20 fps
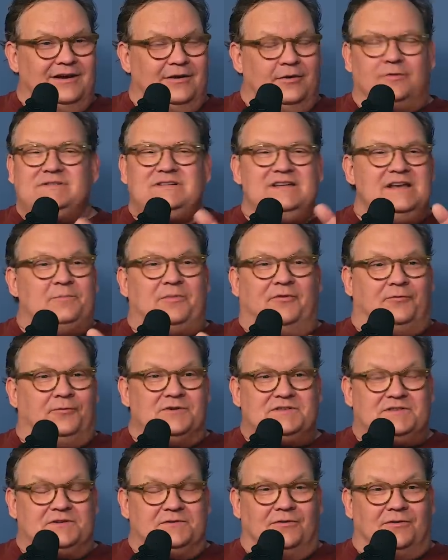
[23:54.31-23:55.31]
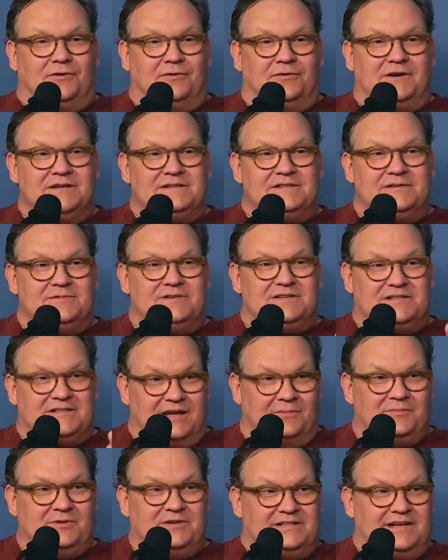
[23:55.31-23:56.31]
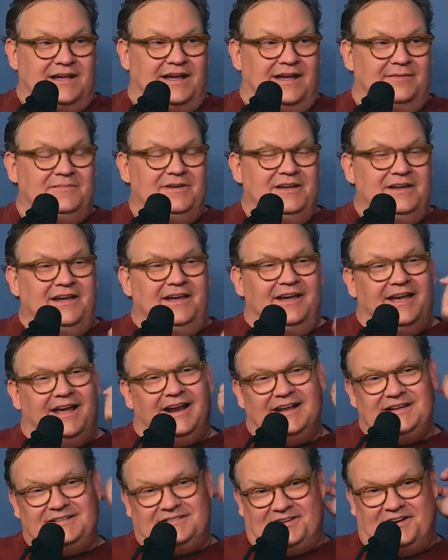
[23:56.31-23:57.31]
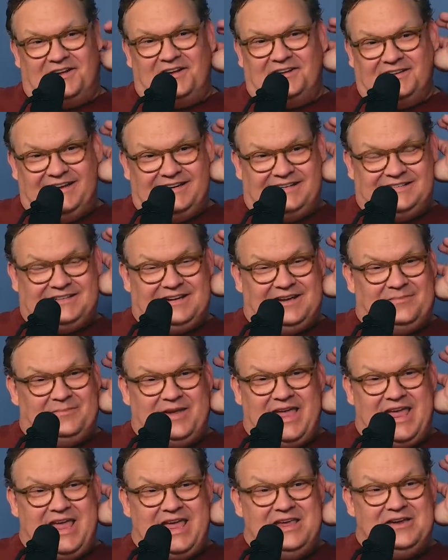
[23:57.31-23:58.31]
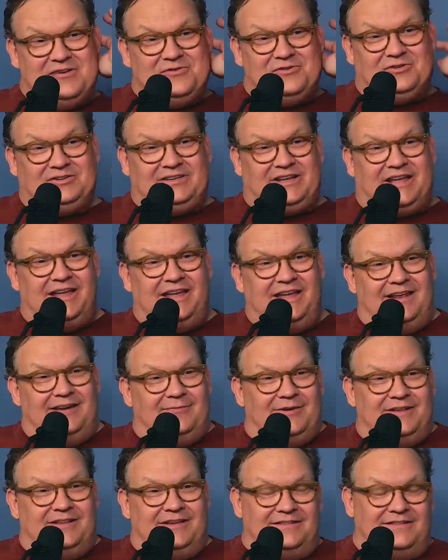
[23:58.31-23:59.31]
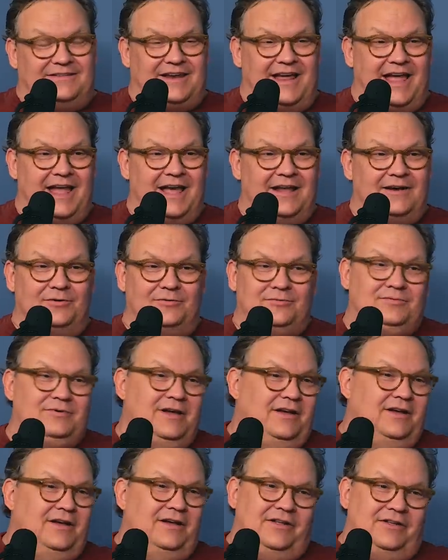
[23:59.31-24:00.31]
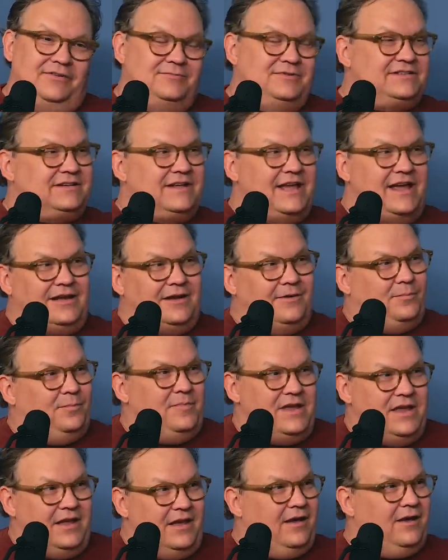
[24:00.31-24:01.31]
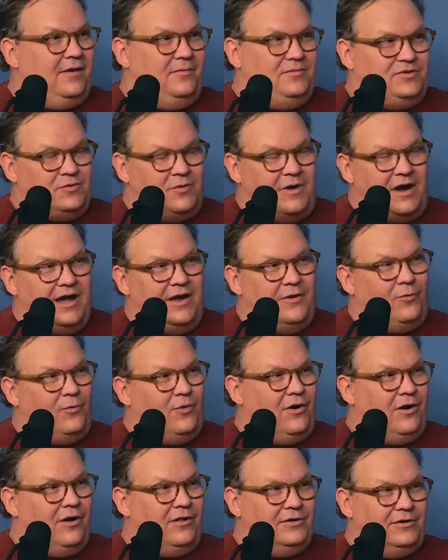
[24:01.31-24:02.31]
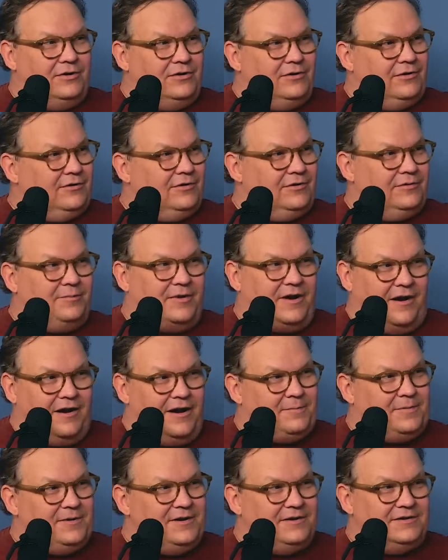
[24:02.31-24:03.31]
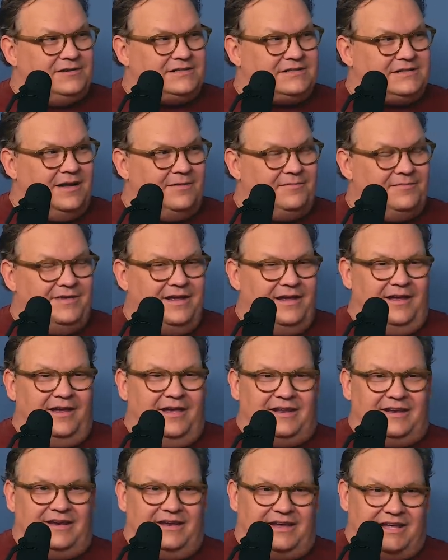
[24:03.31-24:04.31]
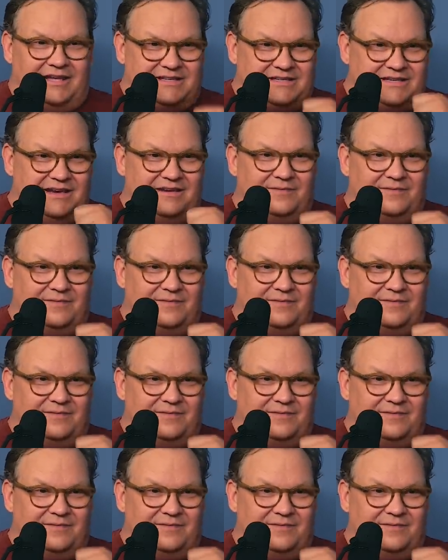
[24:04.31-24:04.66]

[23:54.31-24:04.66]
or it wasn't even before school because it was summertime, and I saw like some 8-year-old kid with his dad who was like a drywaller or a carpenter or something, and the kid's